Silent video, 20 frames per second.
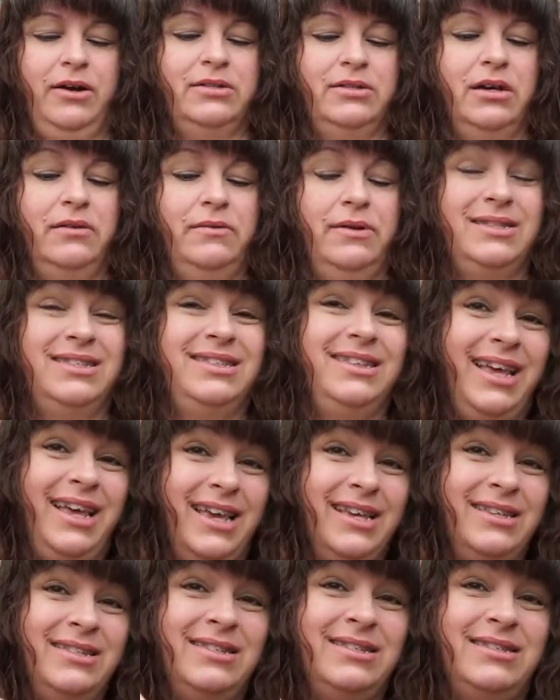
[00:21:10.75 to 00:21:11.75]
It's
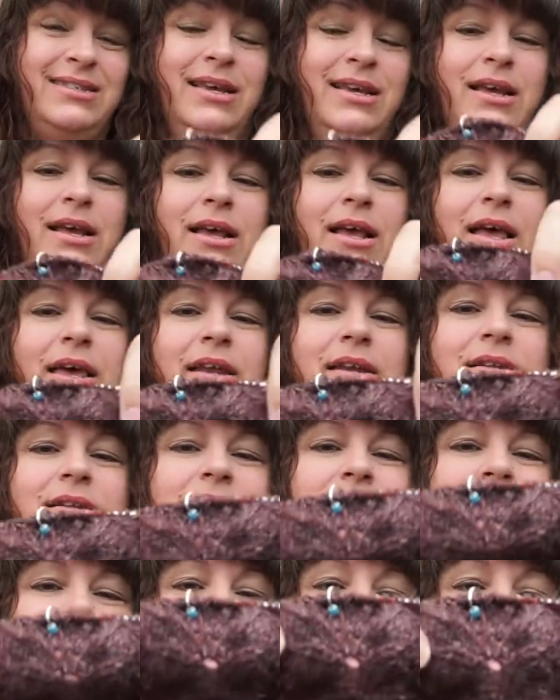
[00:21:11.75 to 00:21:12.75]
lace and
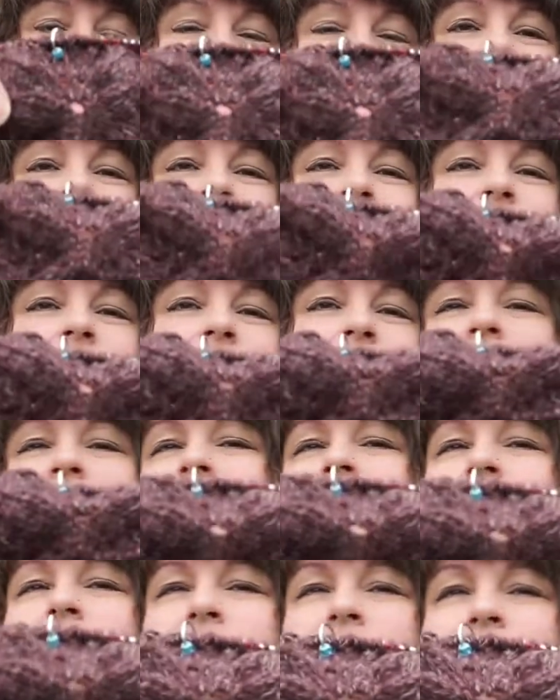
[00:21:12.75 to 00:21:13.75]
it's
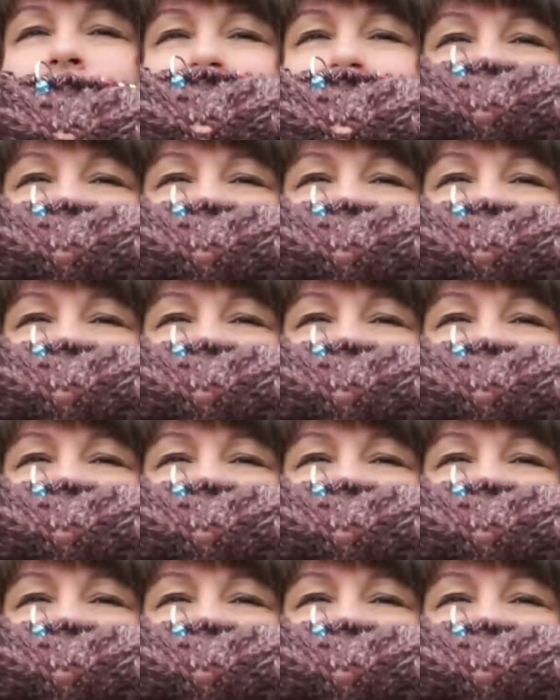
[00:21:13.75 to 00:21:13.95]
on